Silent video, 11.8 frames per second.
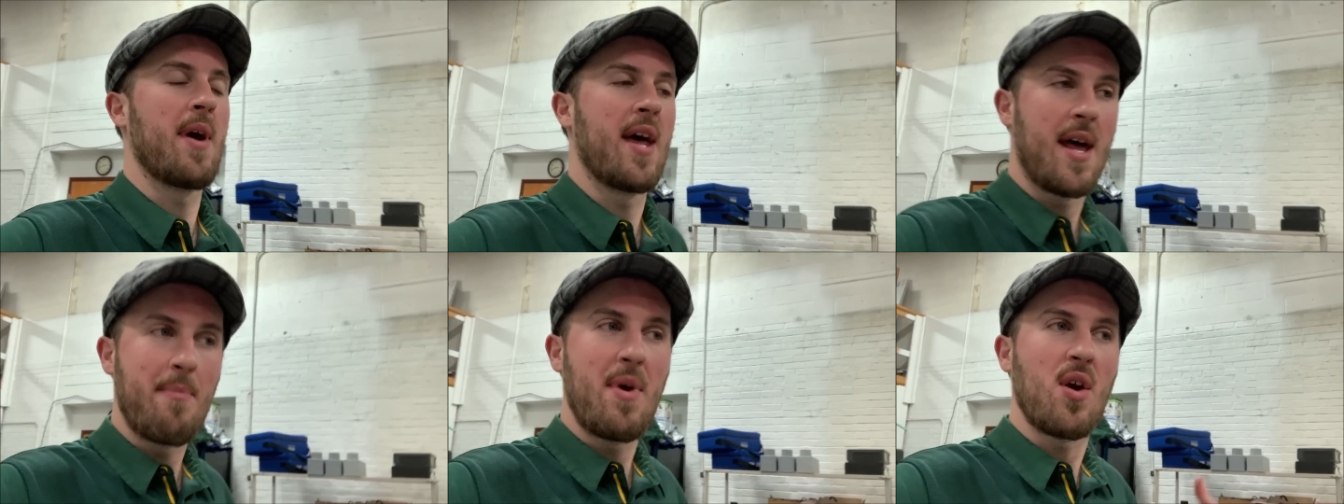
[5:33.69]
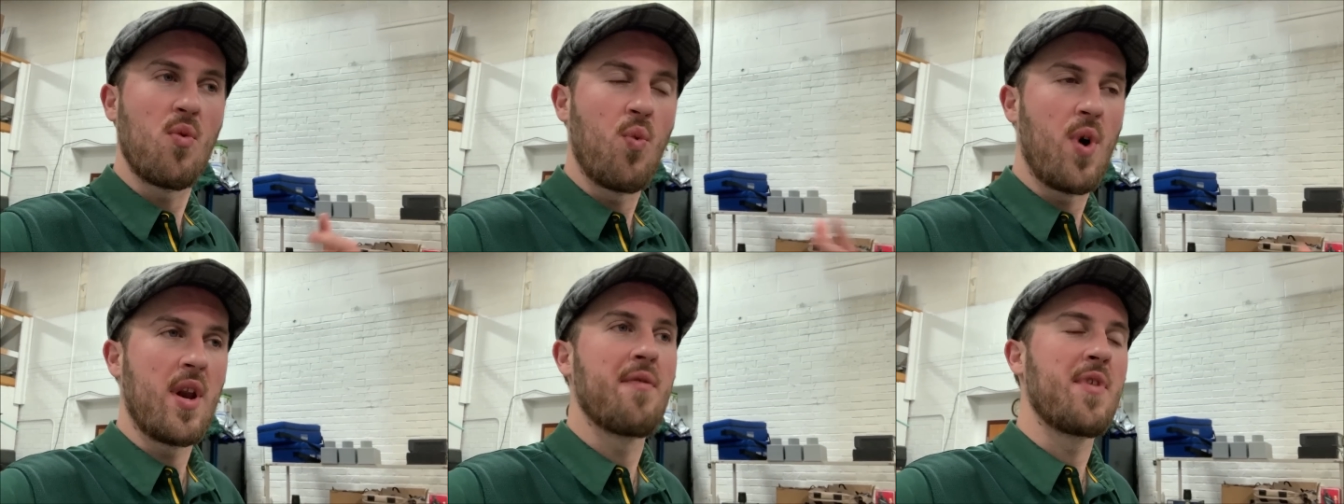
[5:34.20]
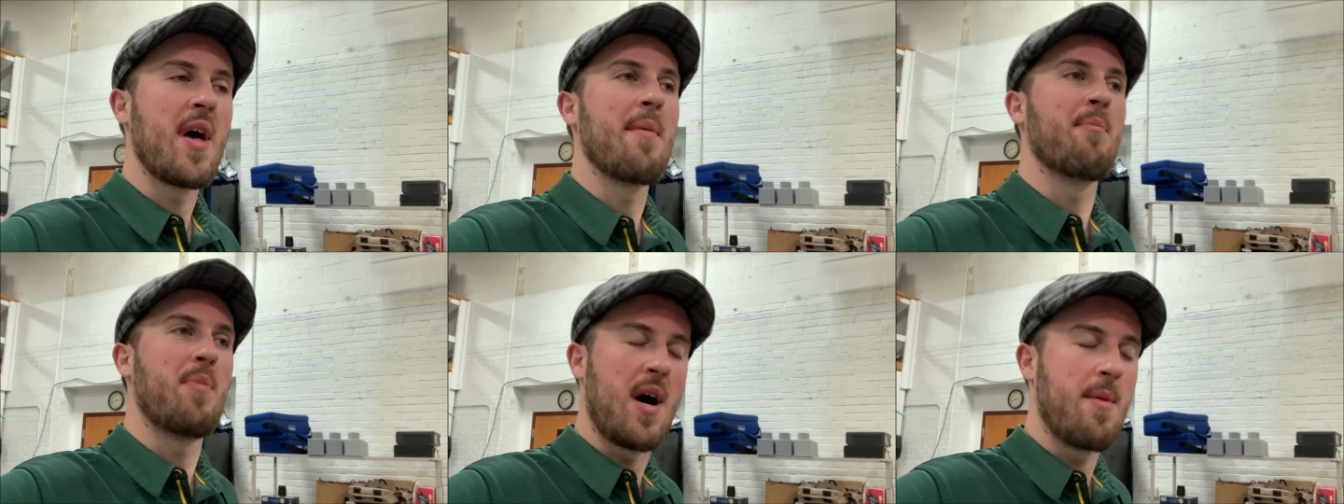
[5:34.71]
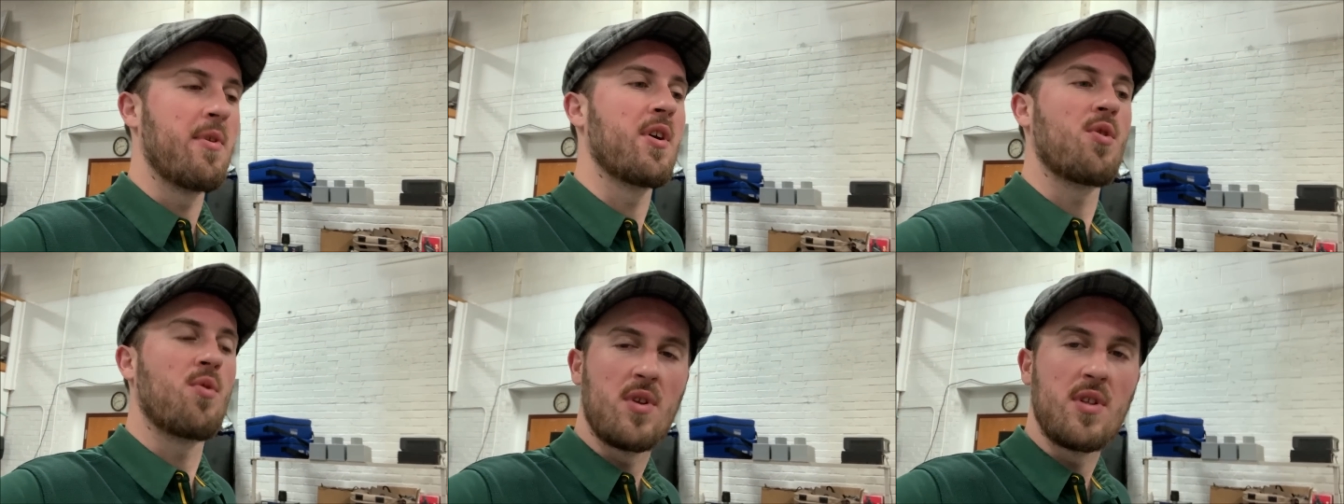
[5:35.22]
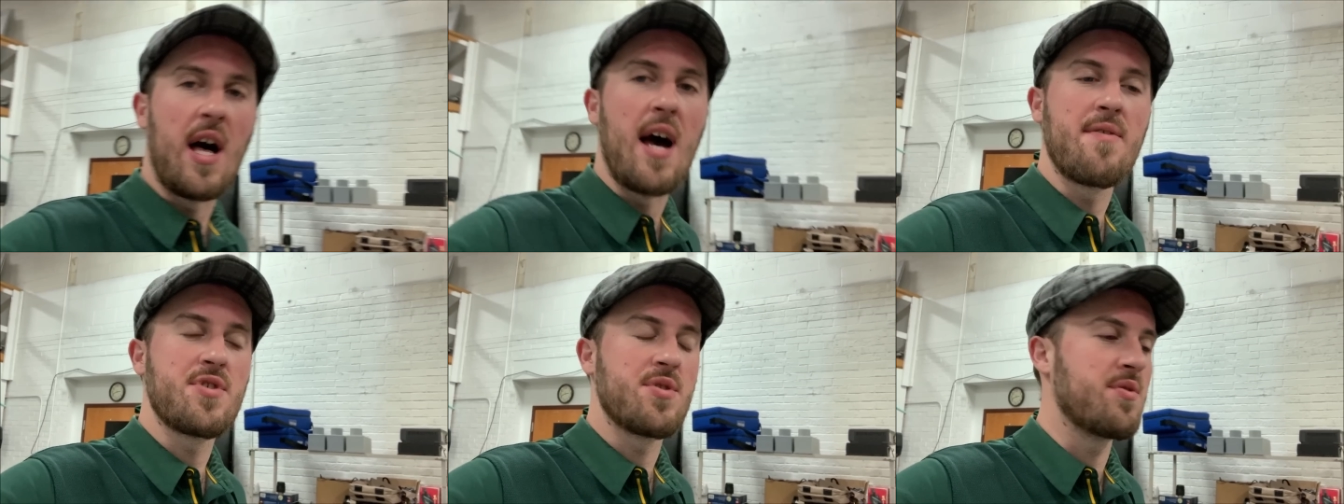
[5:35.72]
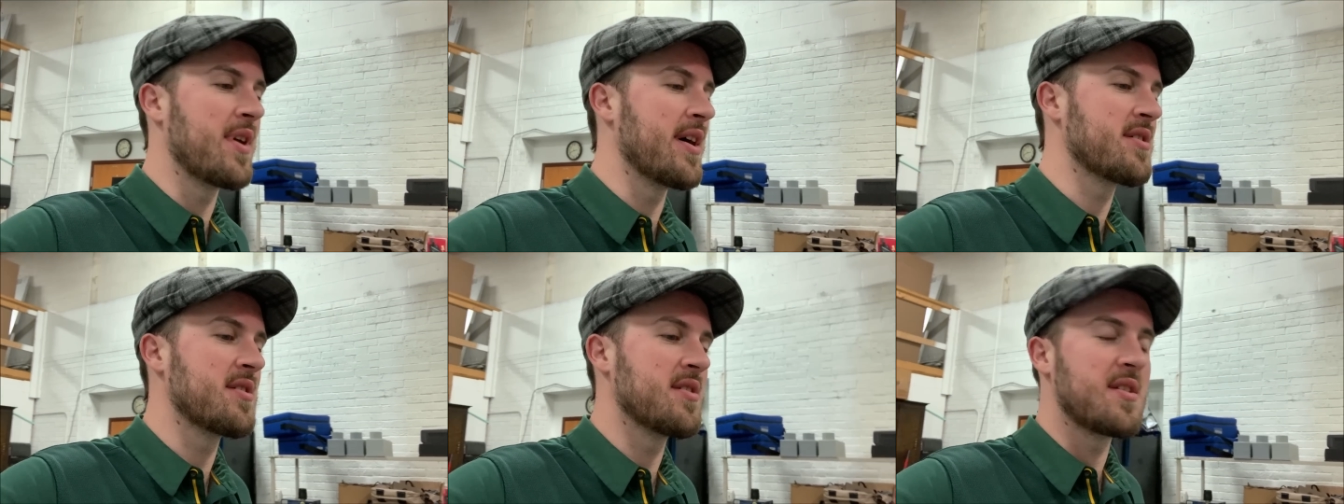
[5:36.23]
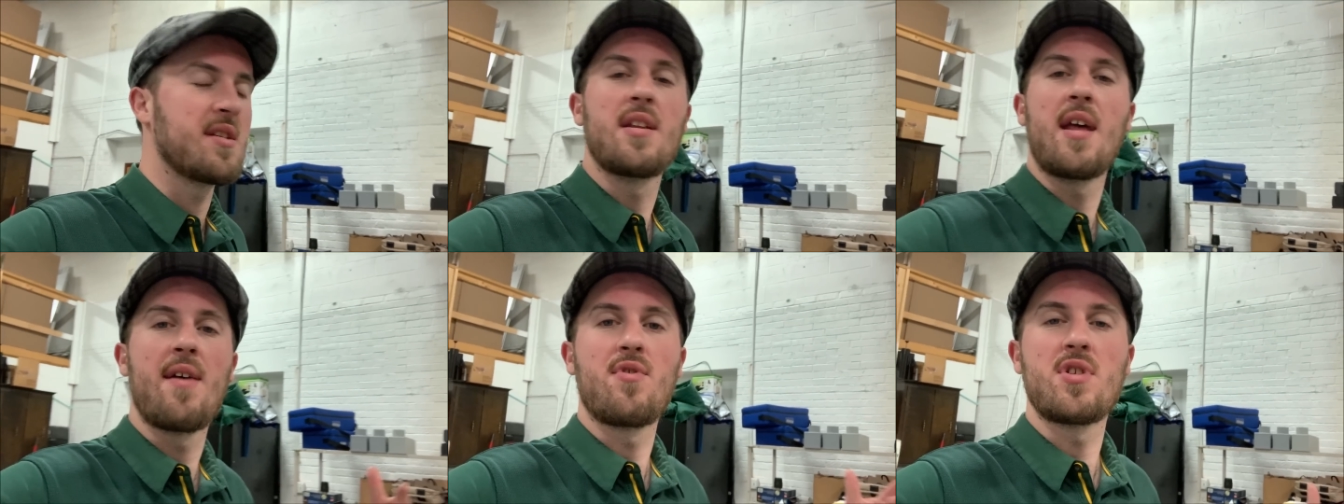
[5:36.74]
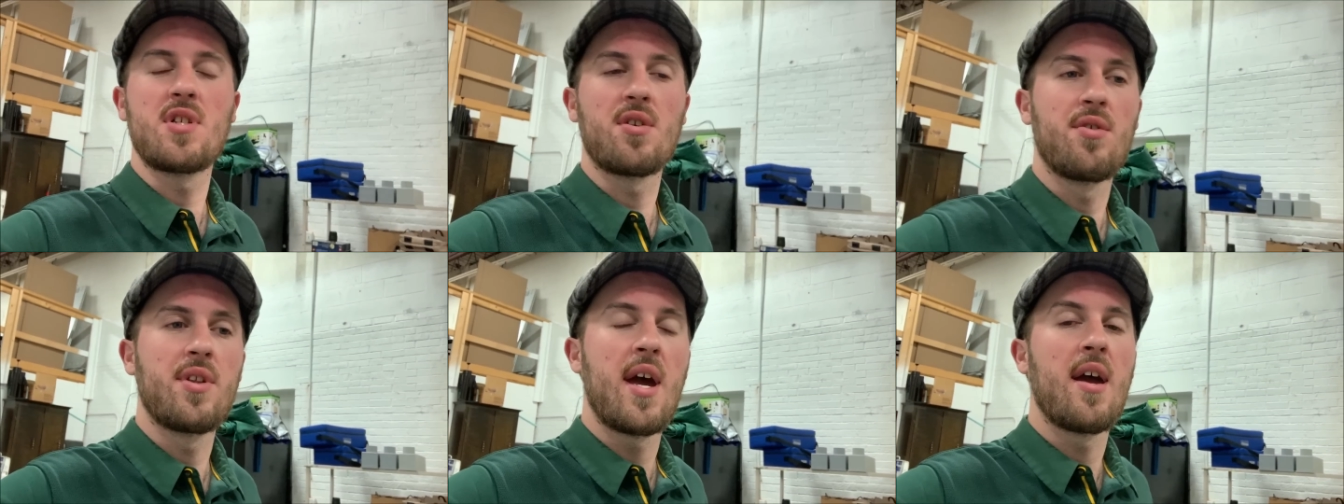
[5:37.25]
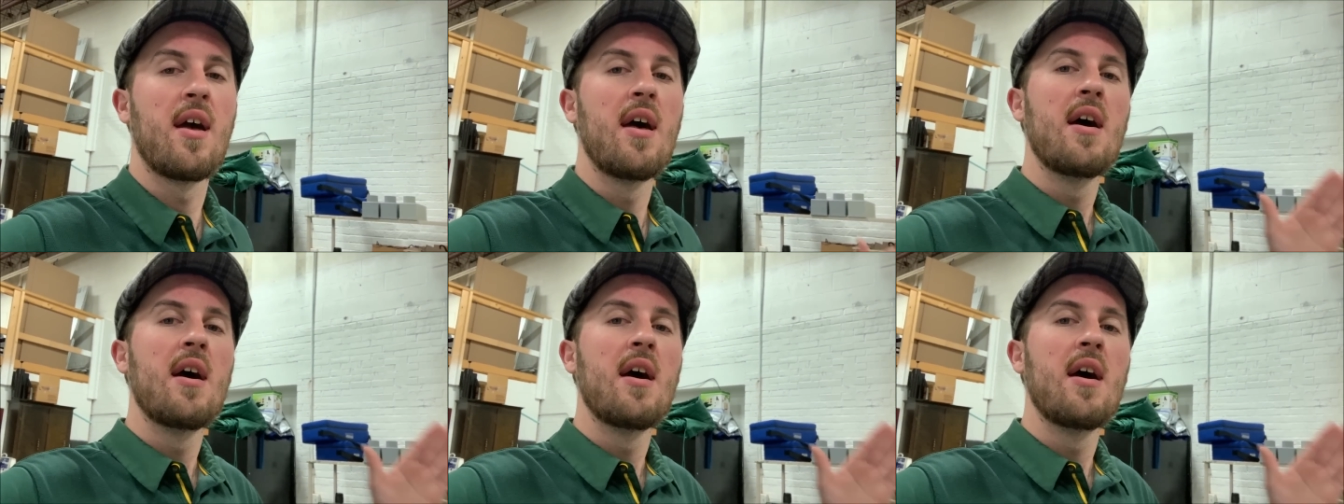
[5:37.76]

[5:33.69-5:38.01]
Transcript: And I make one of them public or live so you guys can see it every single day.